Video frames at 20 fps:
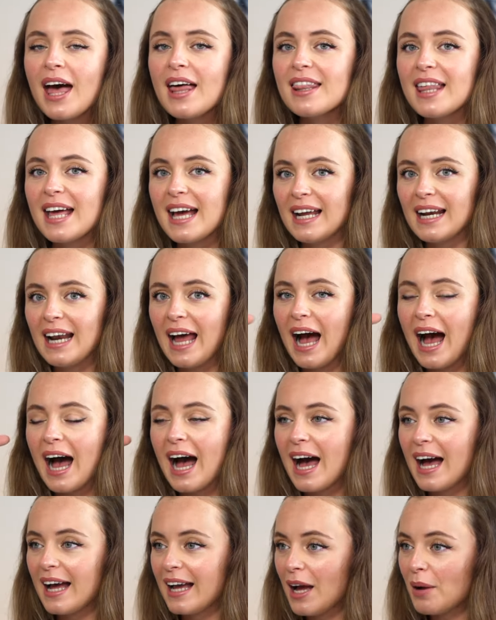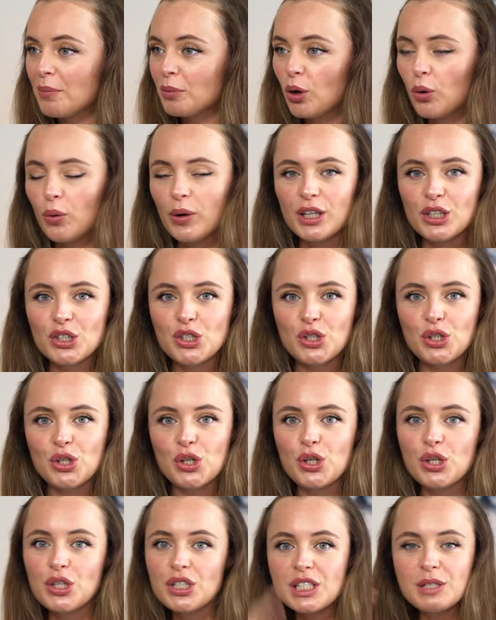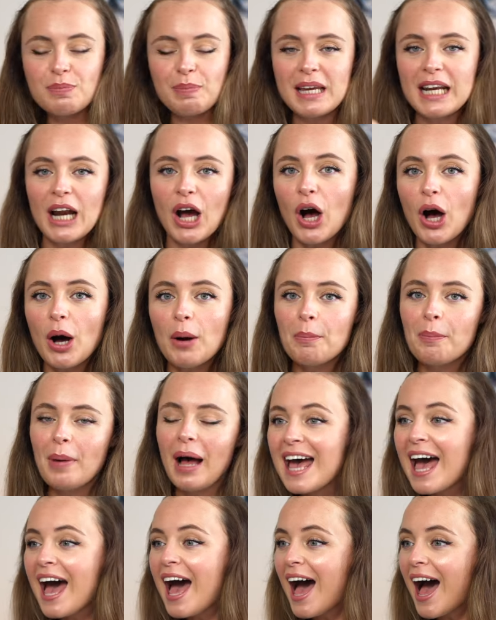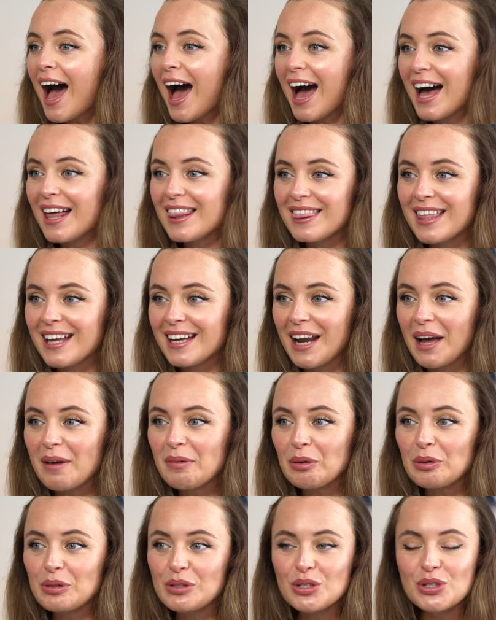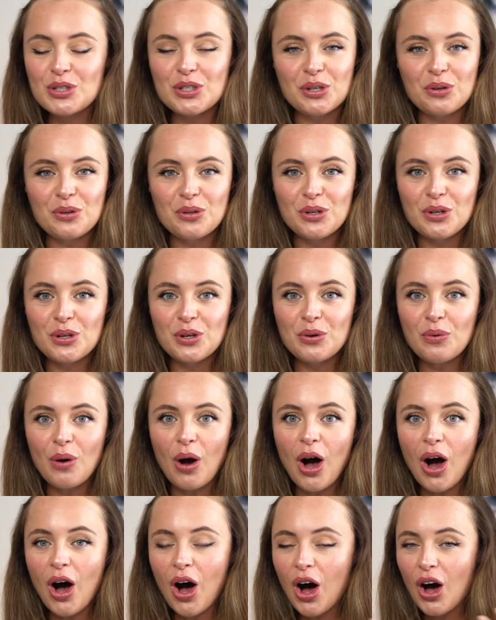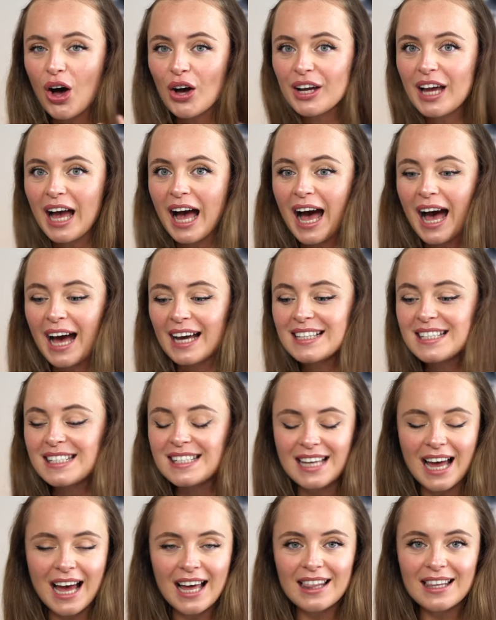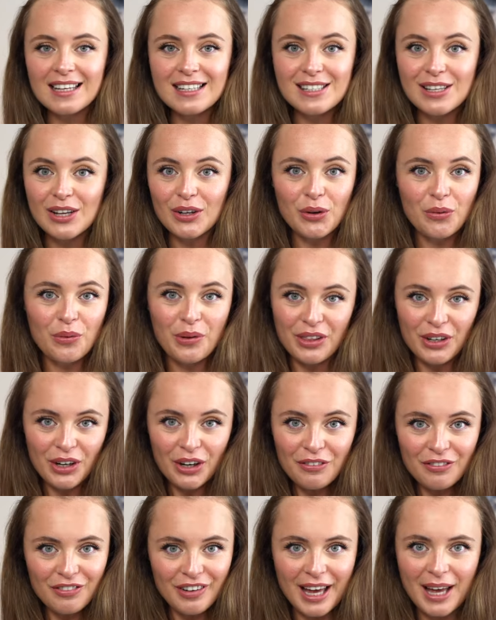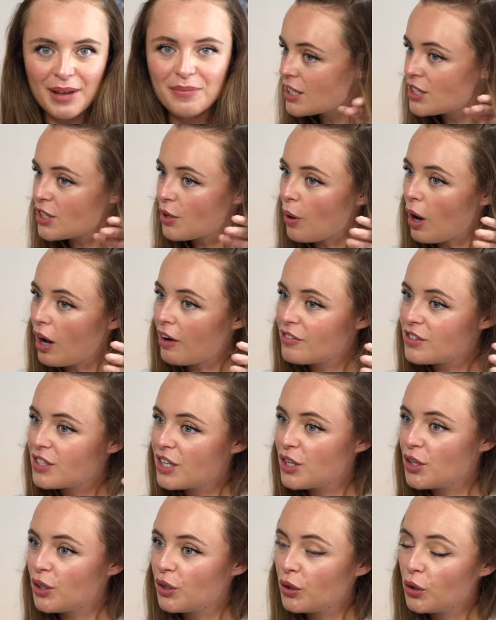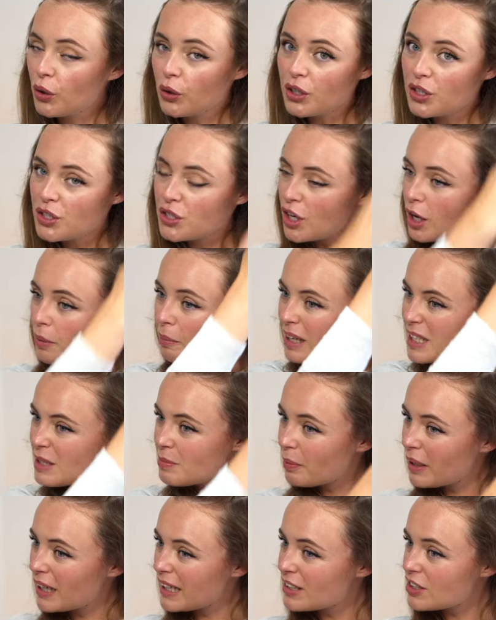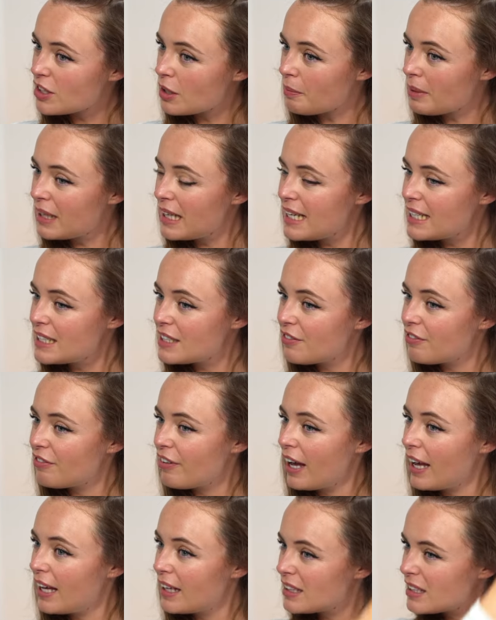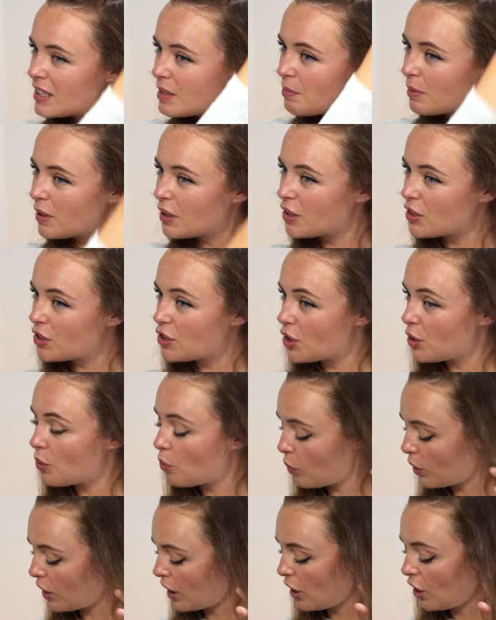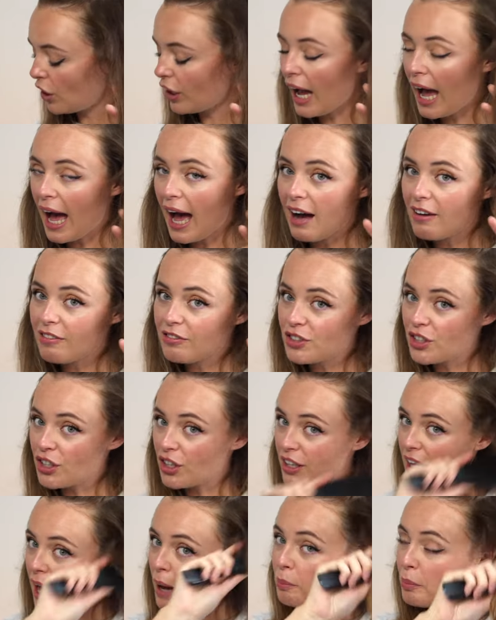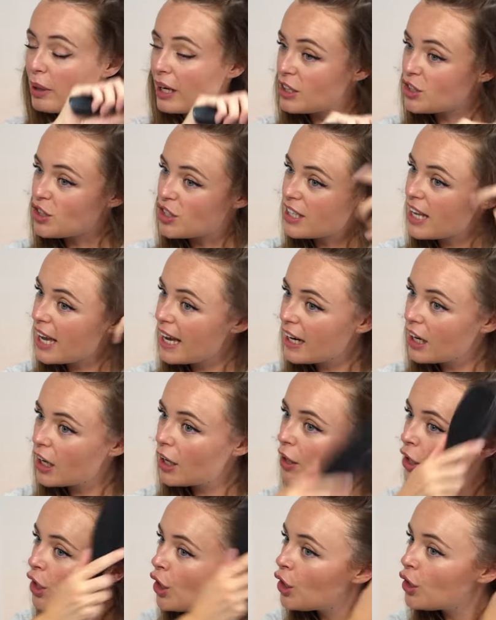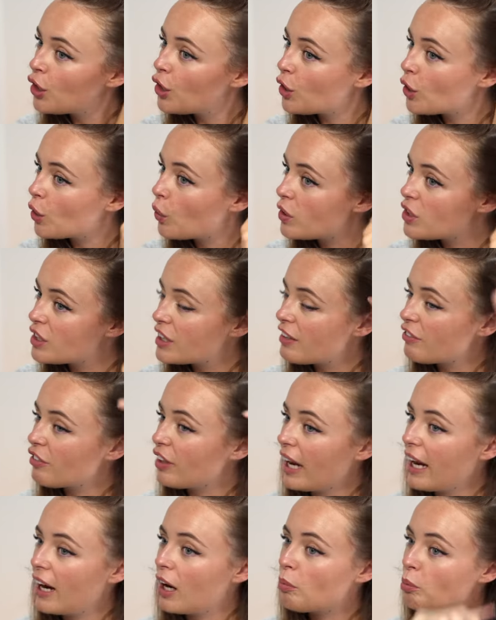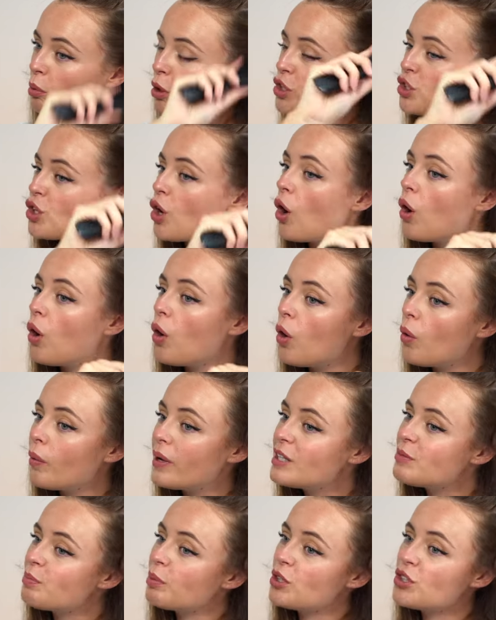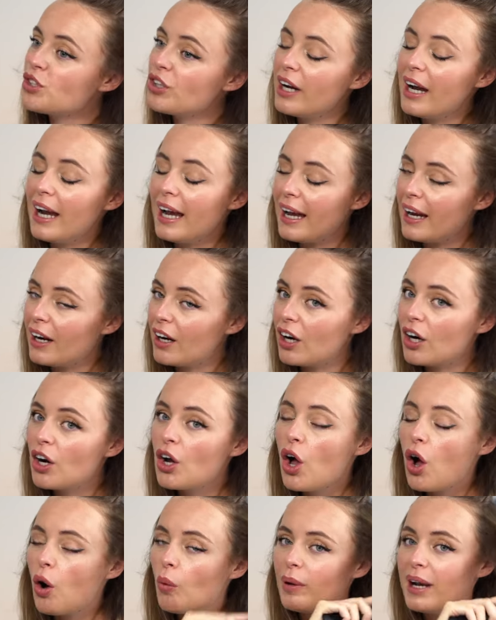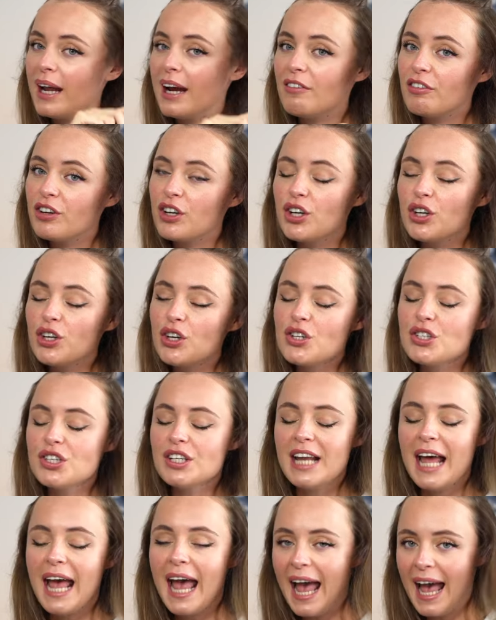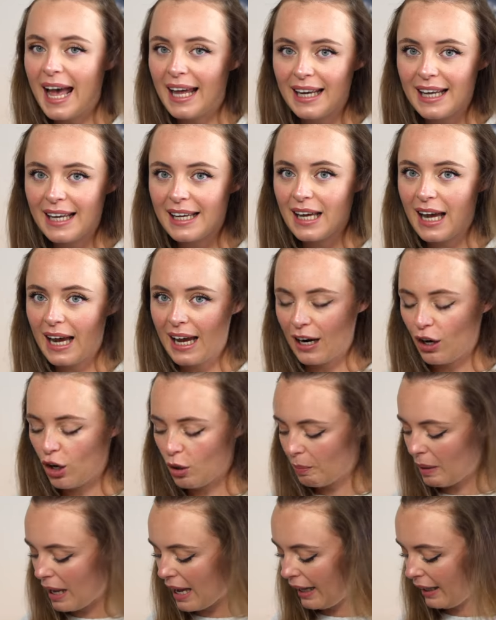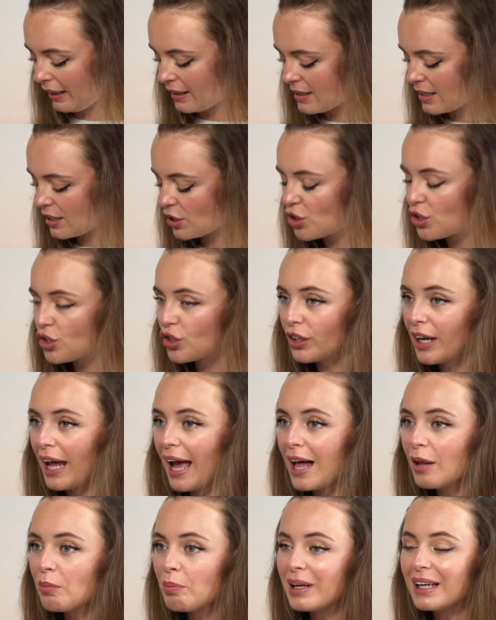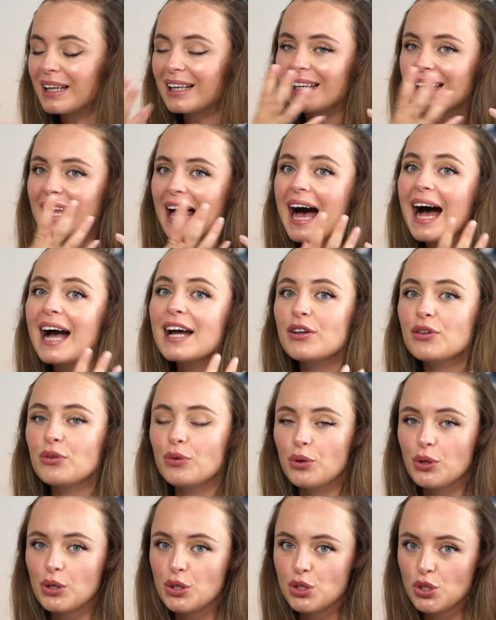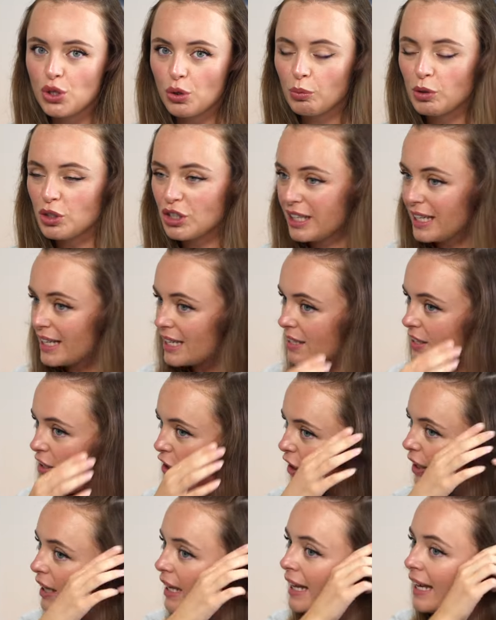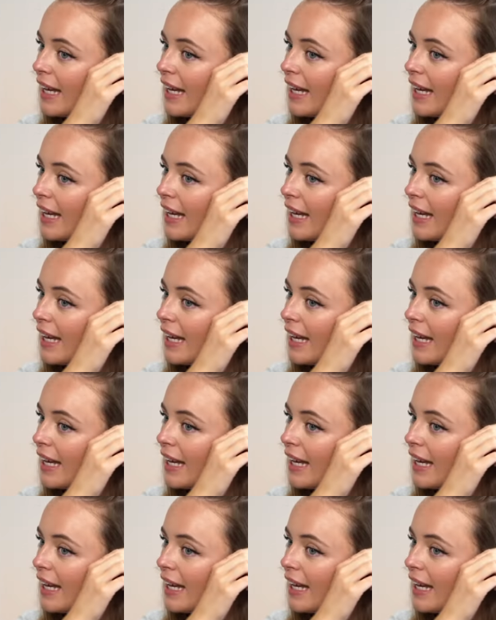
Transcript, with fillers: Then I am going to speed it up and then I'm going to show you how I style this look with an outfit. So obviously you're going to start by spraying some heat defense because you want to look after that precious hair. You're going to give your hair a brush. Always brush your hair whenever you're using any hair appliance. It's just going to help it glide through it so much easier.